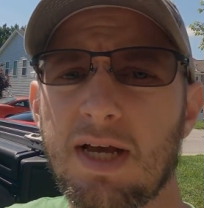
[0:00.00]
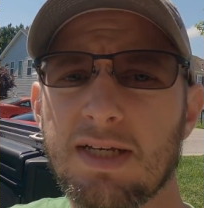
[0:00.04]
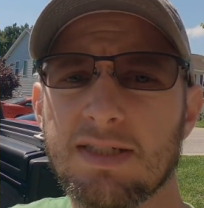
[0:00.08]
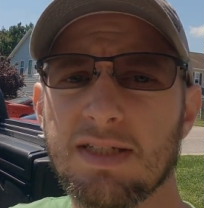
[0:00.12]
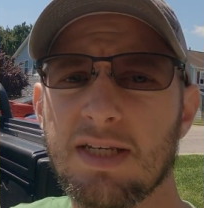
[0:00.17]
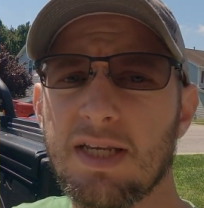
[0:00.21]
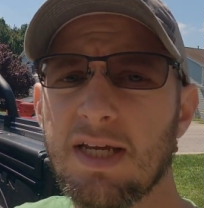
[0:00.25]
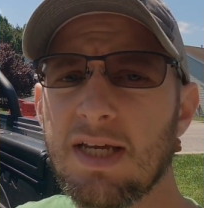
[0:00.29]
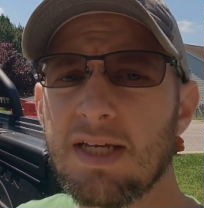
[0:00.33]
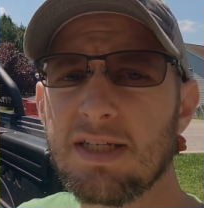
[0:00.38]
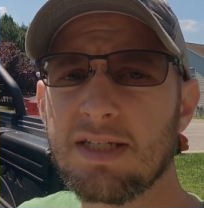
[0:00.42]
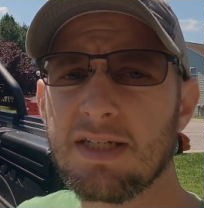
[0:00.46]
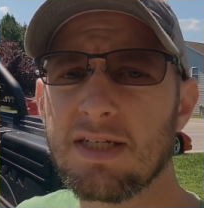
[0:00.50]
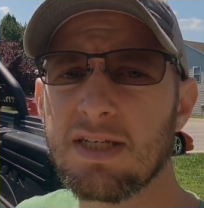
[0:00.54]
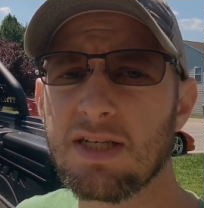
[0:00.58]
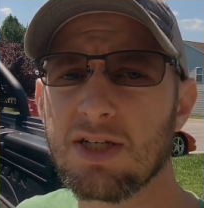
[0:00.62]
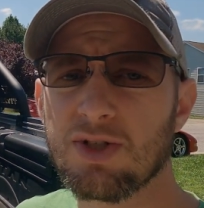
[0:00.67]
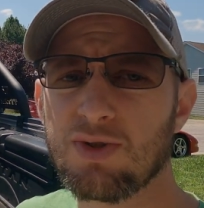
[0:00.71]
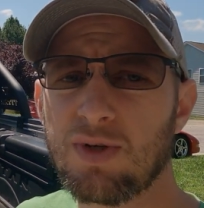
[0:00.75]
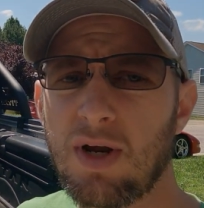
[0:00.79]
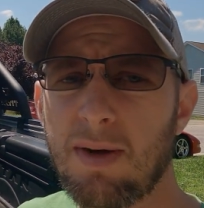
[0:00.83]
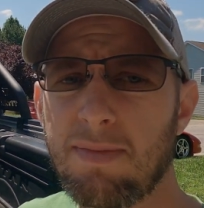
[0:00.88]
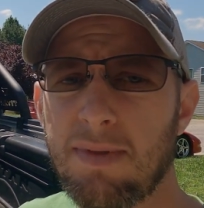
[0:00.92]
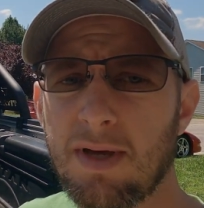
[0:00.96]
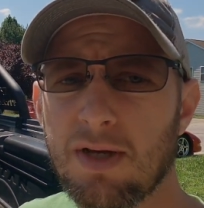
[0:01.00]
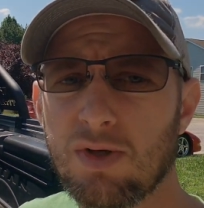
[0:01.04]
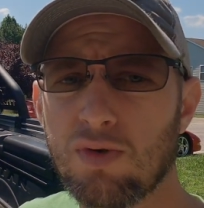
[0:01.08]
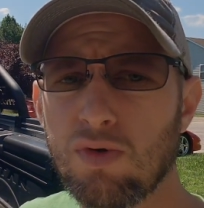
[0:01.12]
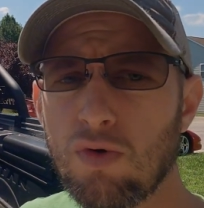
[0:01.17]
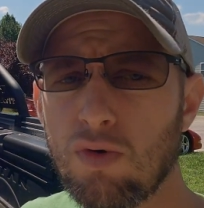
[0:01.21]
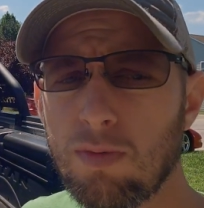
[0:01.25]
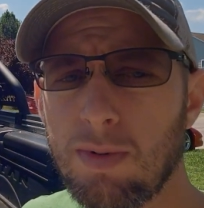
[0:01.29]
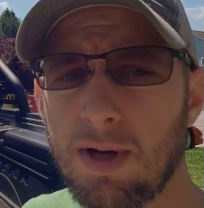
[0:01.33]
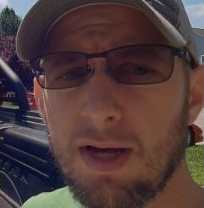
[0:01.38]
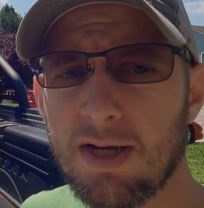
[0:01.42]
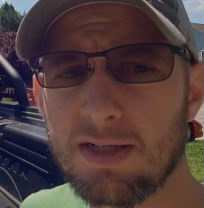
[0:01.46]
nice and easy to strap that
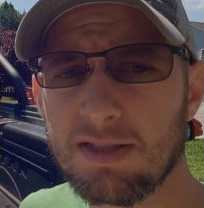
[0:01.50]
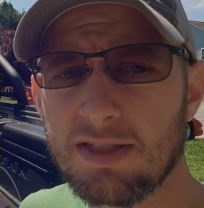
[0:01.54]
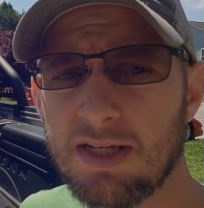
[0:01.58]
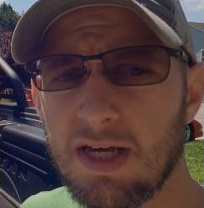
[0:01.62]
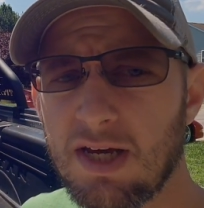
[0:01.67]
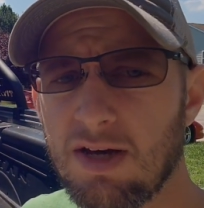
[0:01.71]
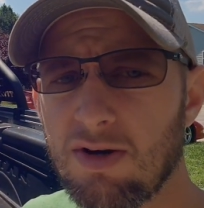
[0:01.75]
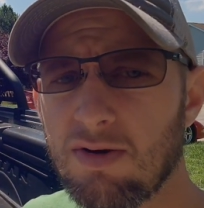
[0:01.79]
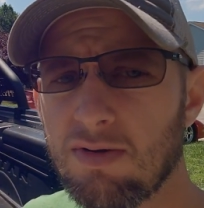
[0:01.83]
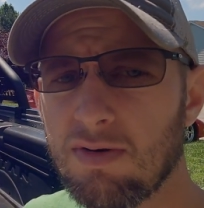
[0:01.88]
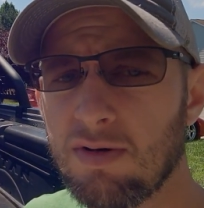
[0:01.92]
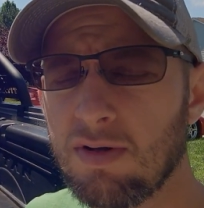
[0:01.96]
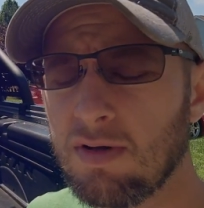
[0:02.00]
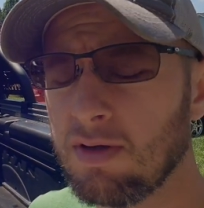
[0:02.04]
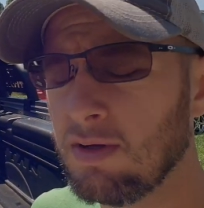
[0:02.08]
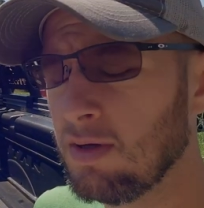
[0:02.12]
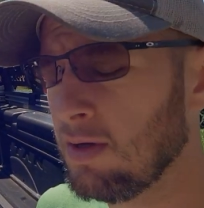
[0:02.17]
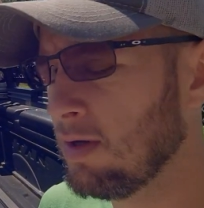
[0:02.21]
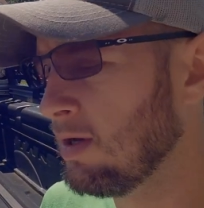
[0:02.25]
toolbox down.